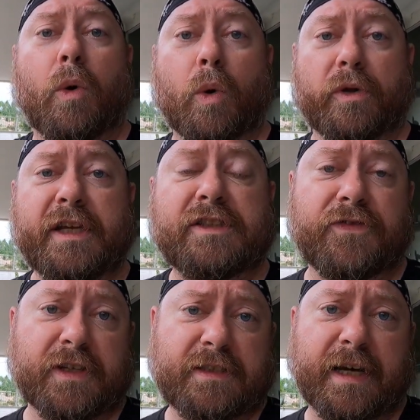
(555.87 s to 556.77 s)
or these
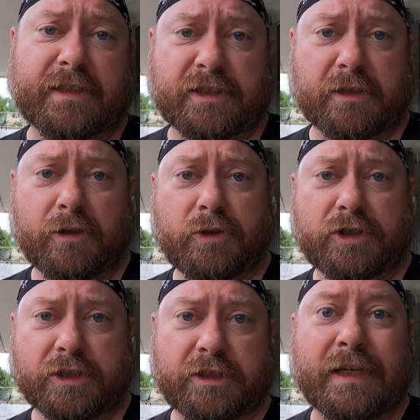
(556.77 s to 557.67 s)
fintech
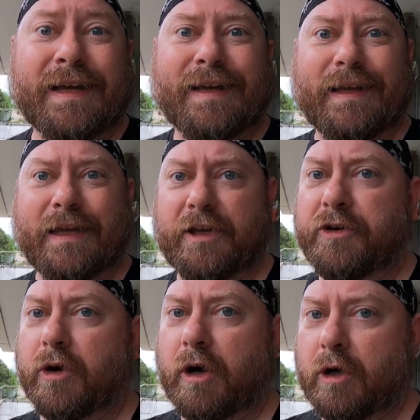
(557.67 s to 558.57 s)
solutions in
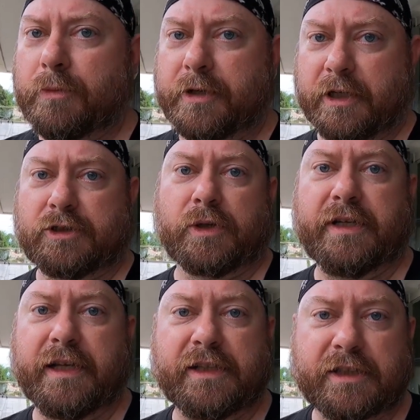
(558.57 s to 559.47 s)
your home
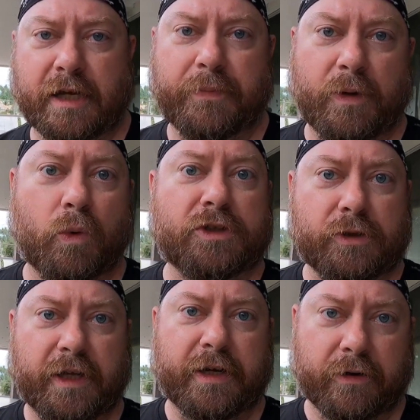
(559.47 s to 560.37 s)
country than it's going to be once
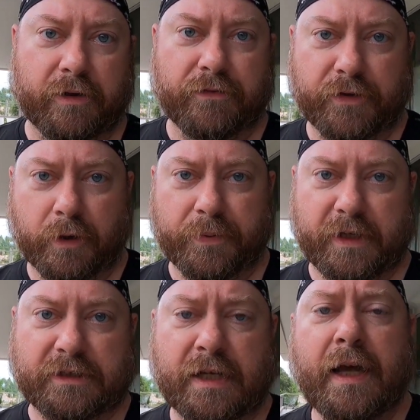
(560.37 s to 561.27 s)
you get here to the
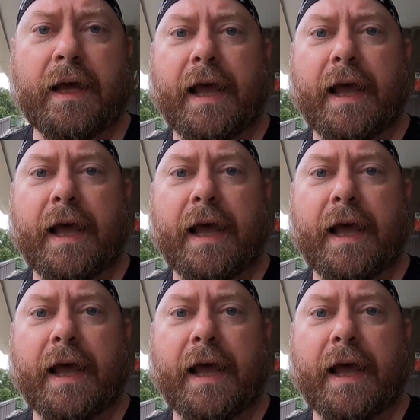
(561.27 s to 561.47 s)
Philippines.